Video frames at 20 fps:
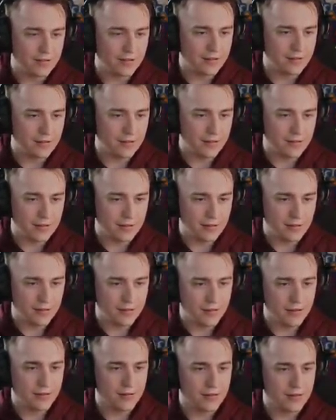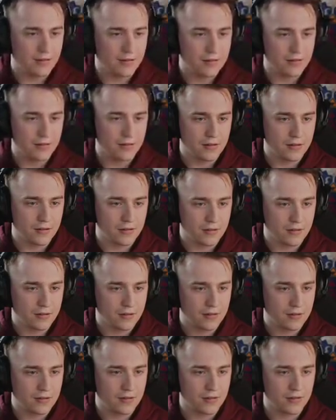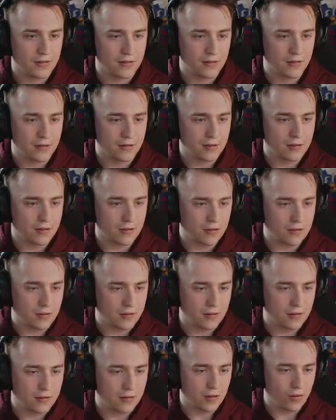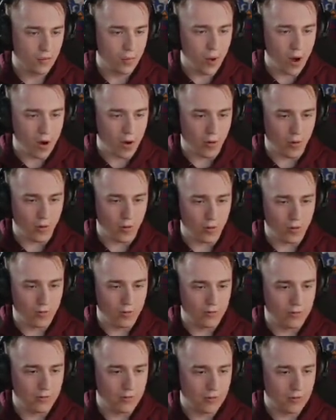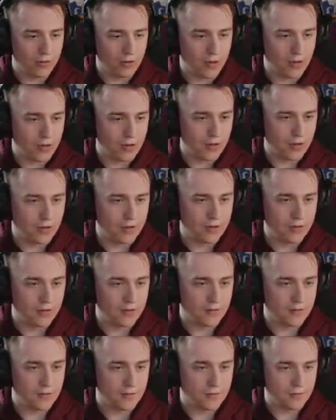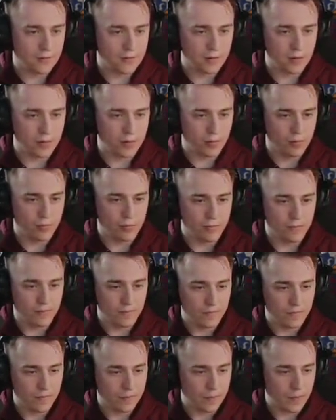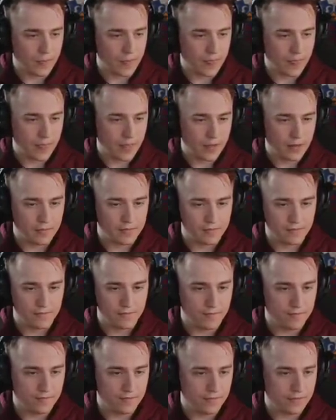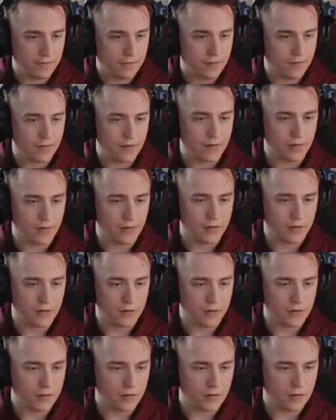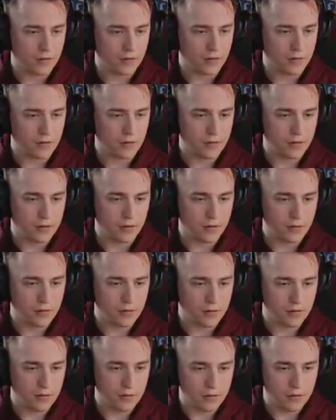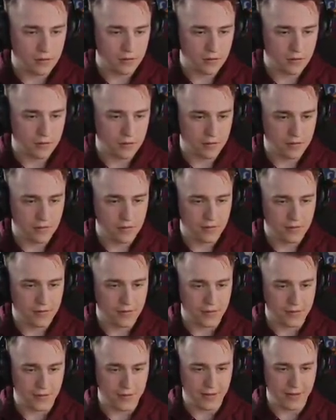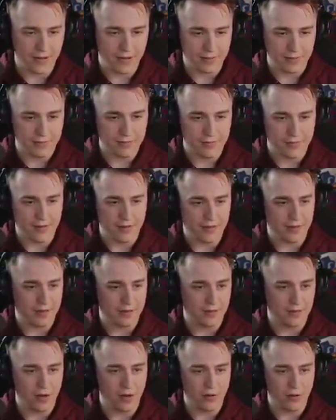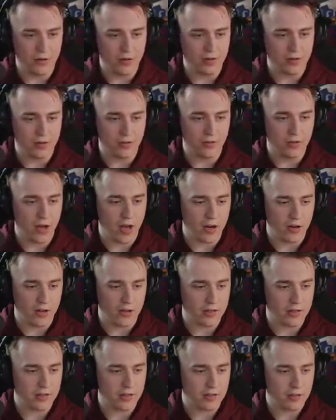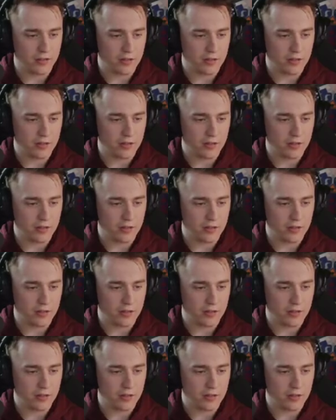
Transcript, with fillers: Instead of just a uh, beat down. Whoa! Draw, what's it called? A draw a a raw brawl. Yeah. Knuckle beat No, you you got us.